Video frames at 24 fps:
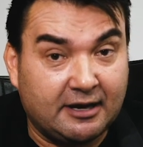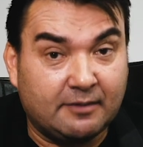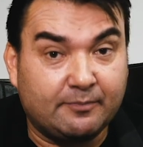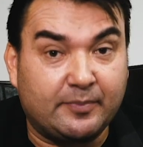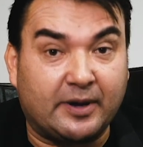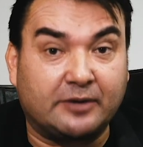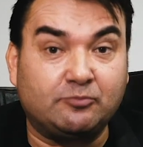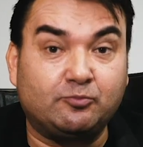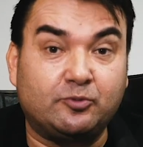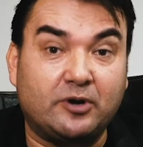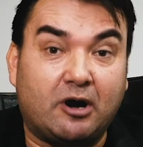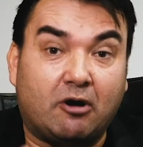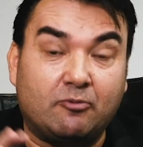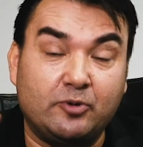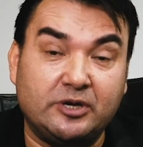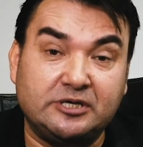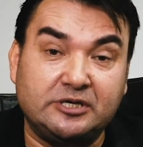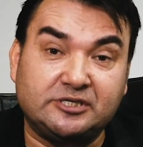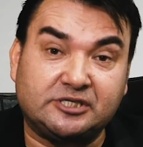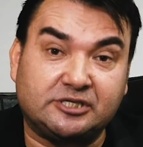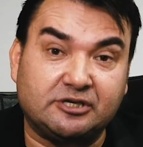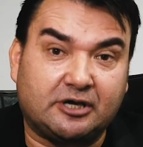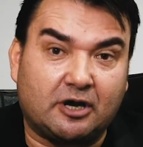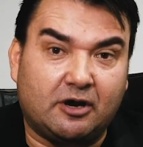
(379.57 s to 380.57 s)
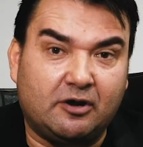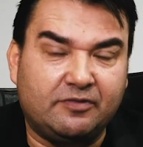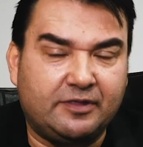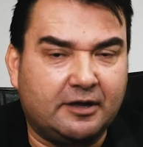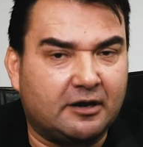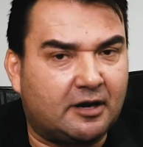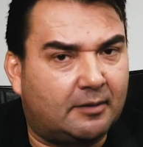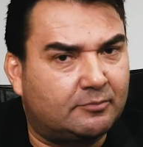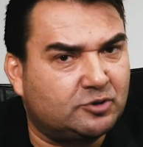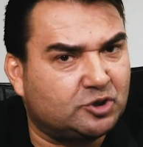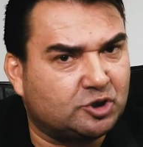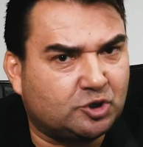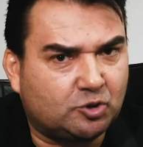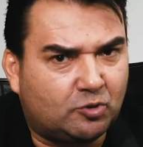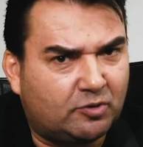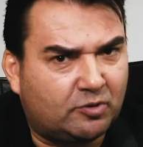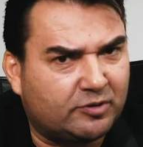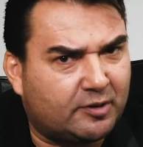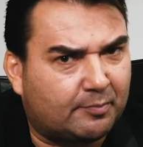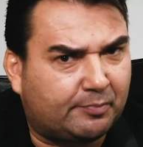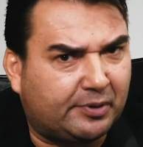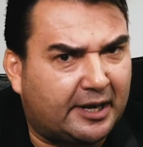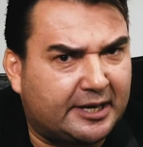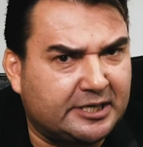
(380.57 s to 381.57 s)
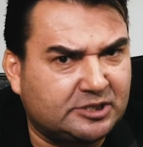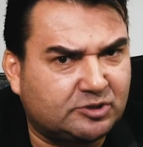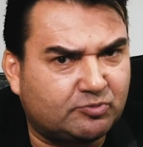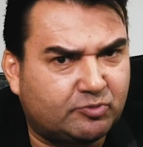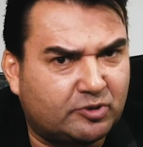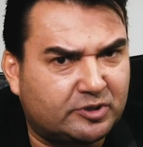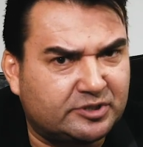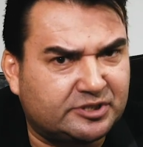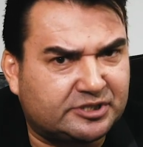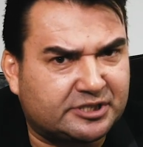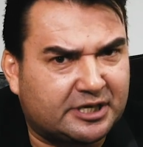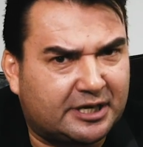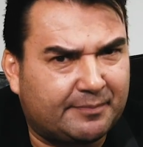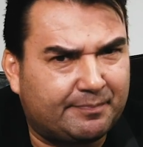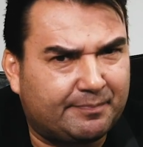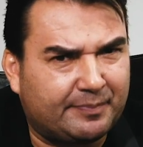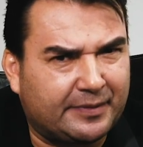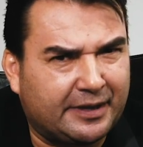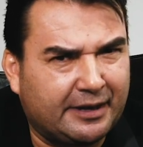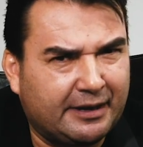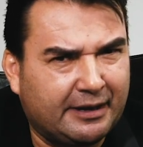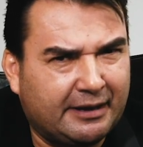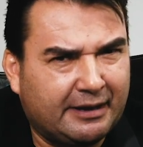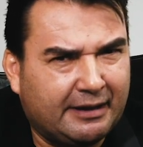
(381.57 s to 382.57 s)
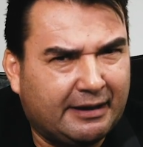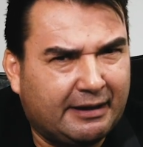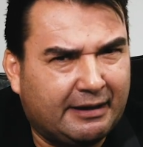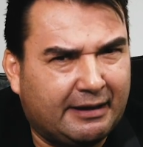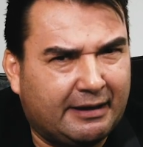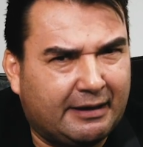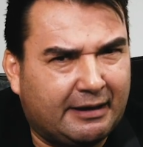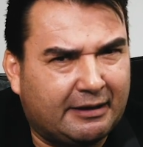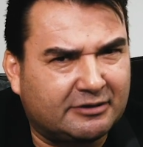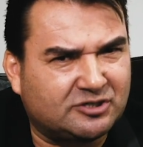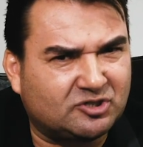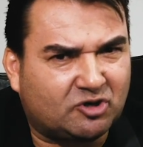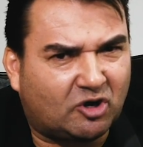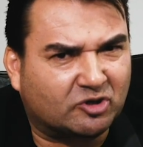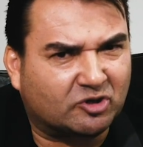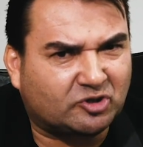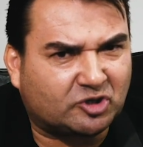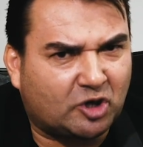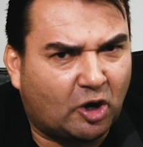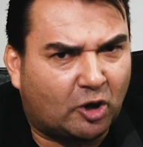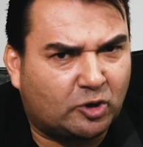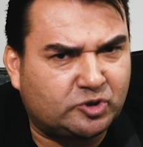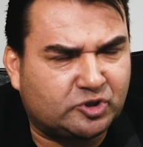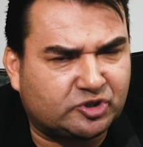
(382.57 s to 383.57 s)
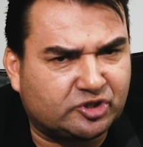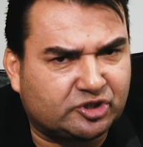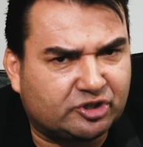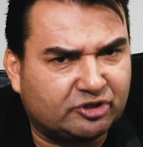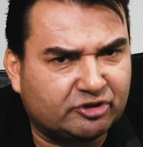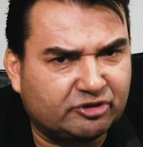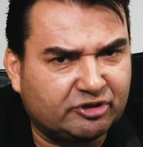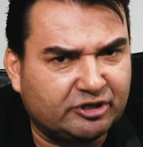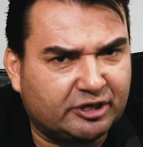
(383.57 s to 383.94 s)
But we used to go there, and I'm sure the place was, it's got ghosts.